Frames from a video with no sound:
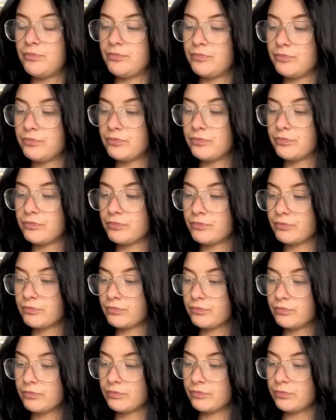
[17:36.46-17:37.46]

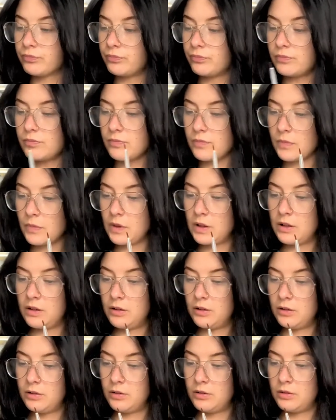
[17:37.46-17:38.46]

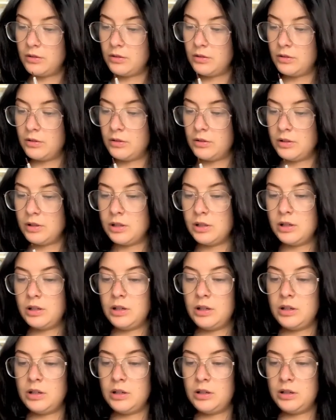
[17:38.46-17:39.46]

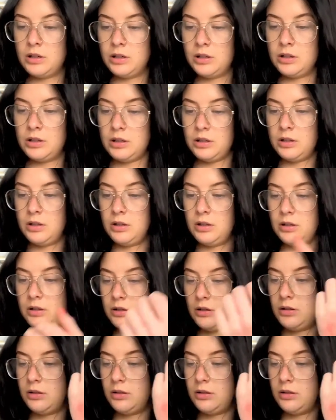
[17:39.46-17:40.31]
Nobody speaks.